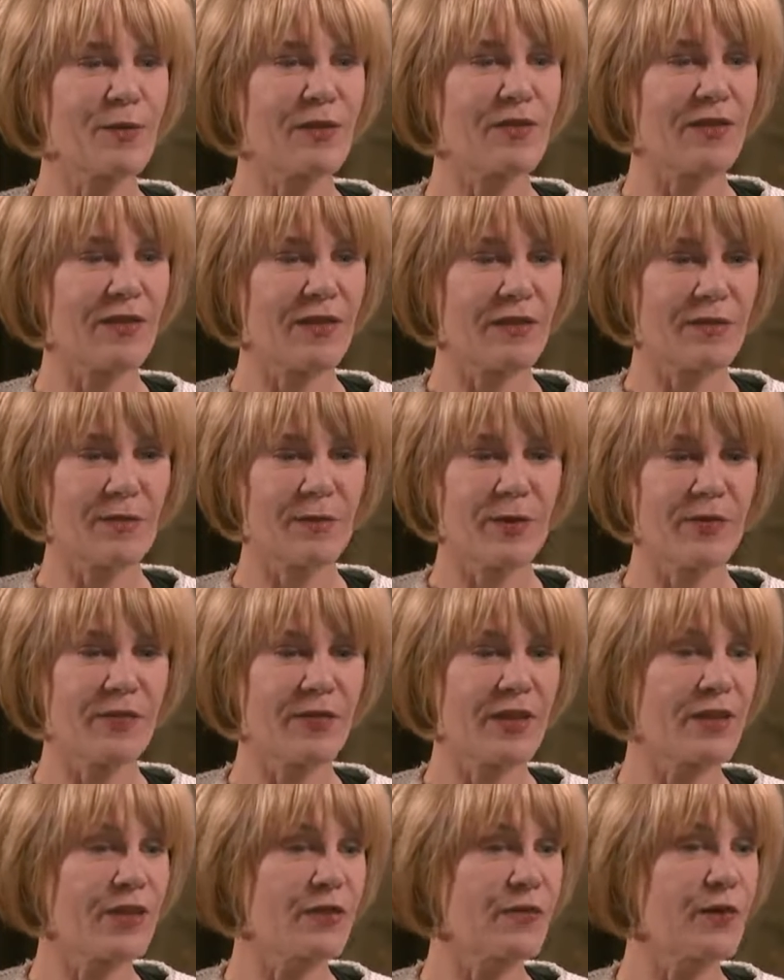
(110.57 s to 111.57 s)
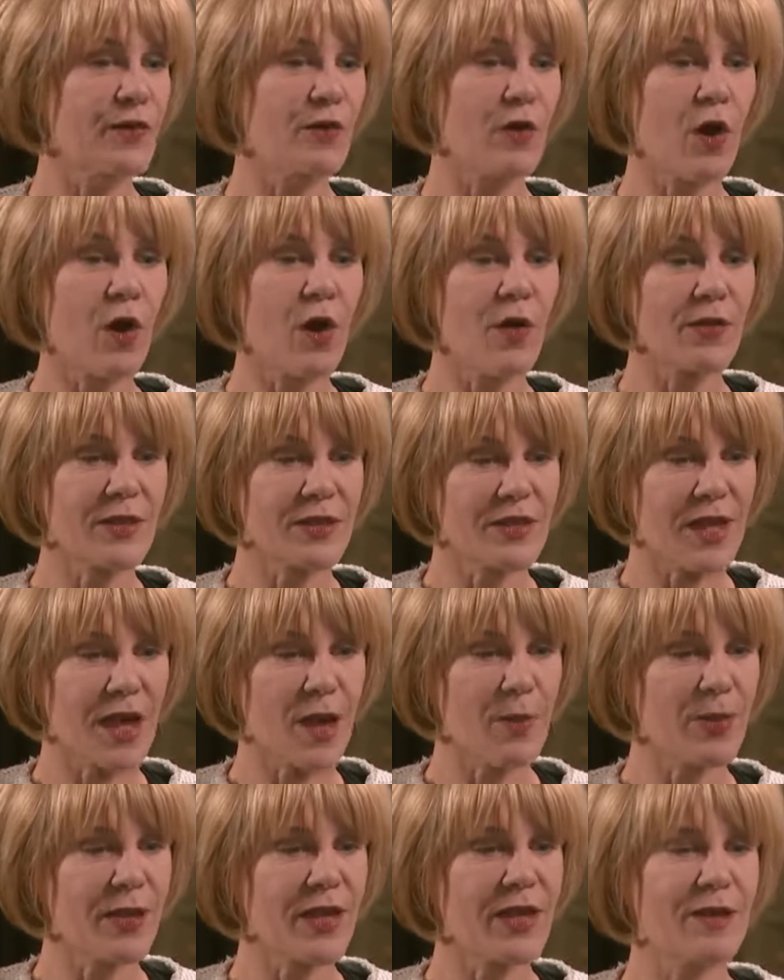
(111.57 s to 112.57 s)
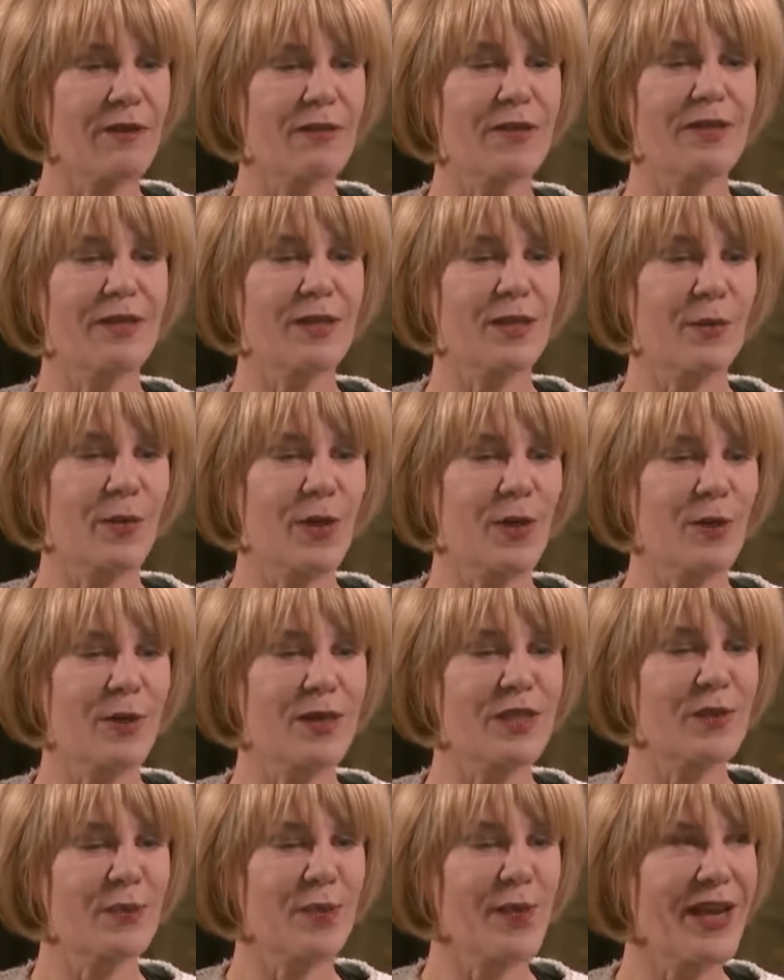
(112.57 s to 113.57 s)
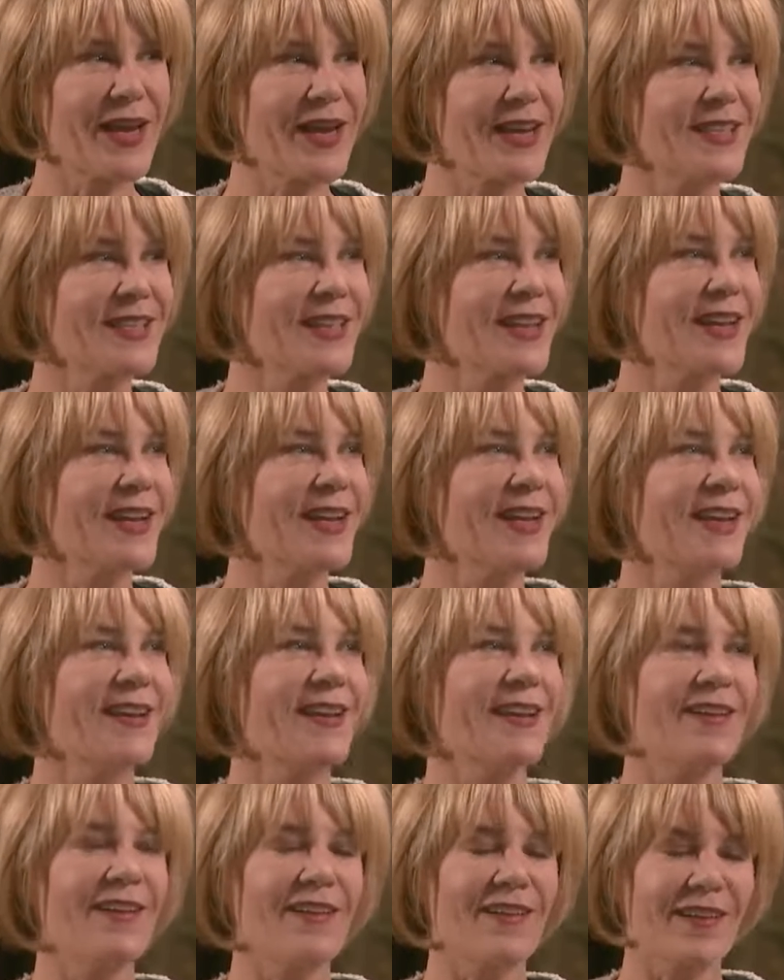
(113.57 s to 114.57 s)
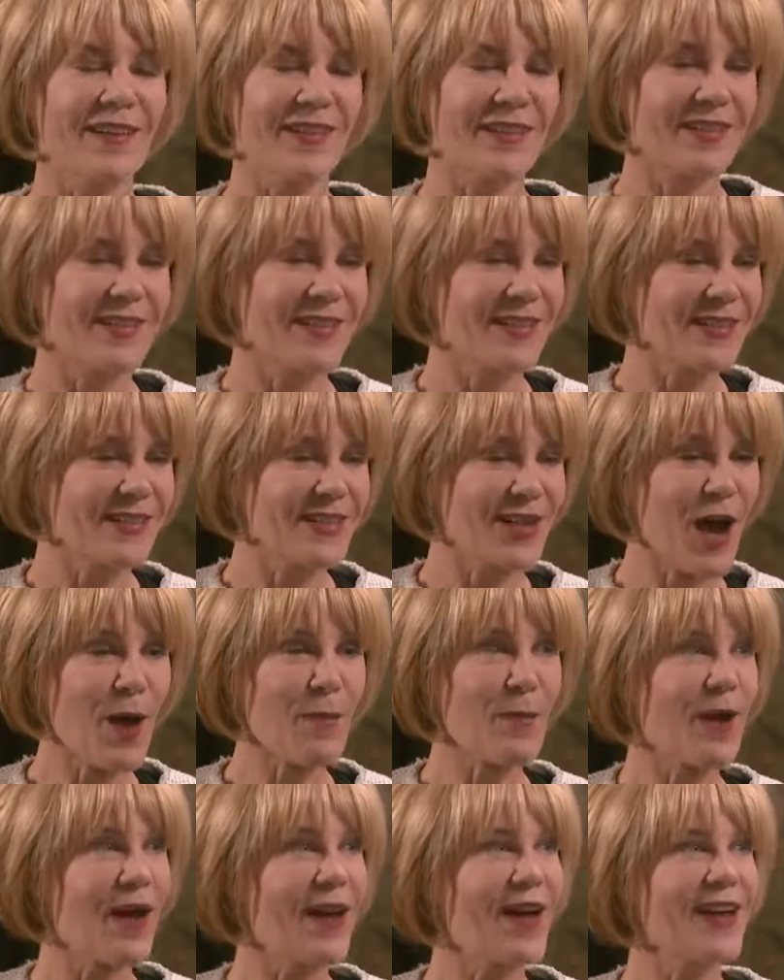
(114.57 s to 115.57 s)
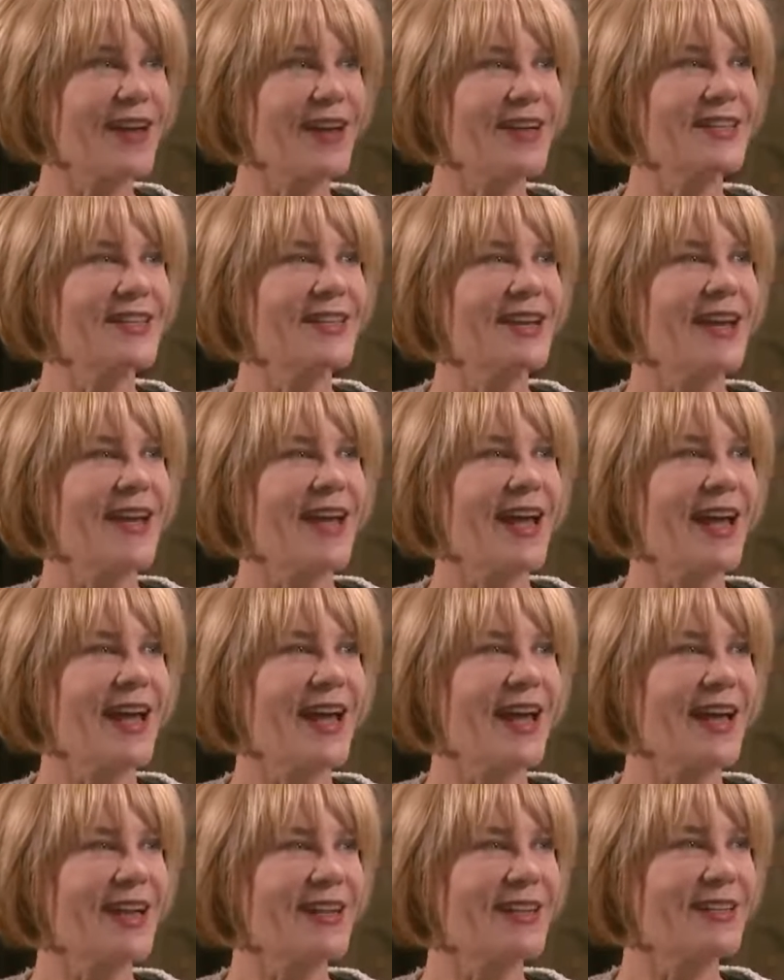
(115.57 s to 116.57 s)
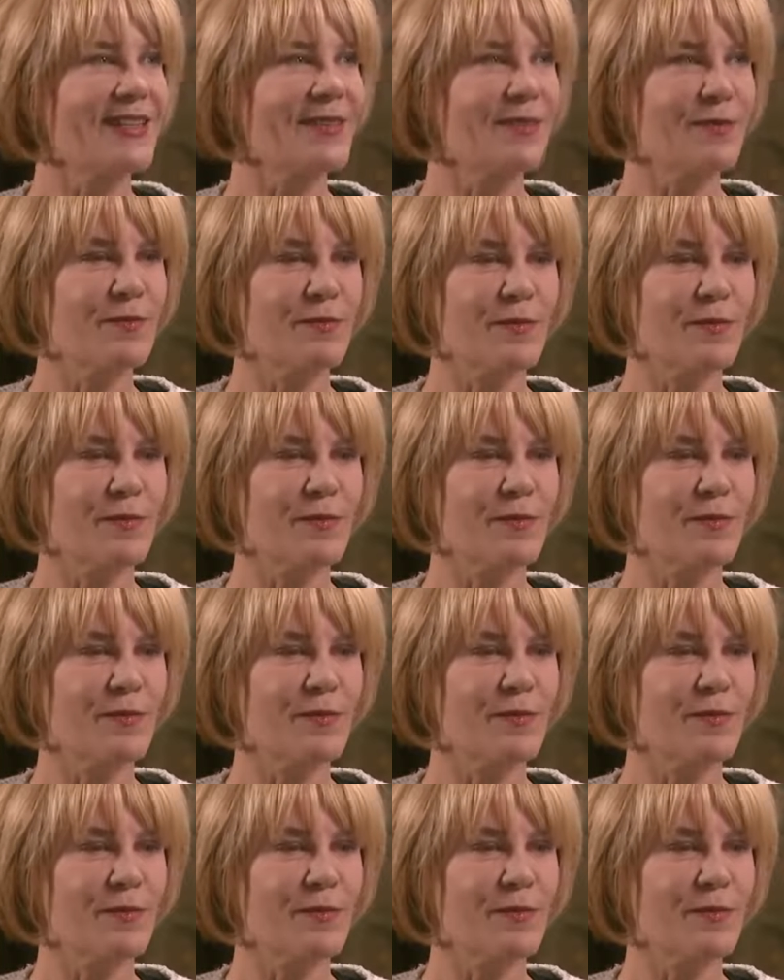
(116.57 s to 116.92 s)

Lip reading: We've interviewed all the top players in the Bitcoin space, the top guys, and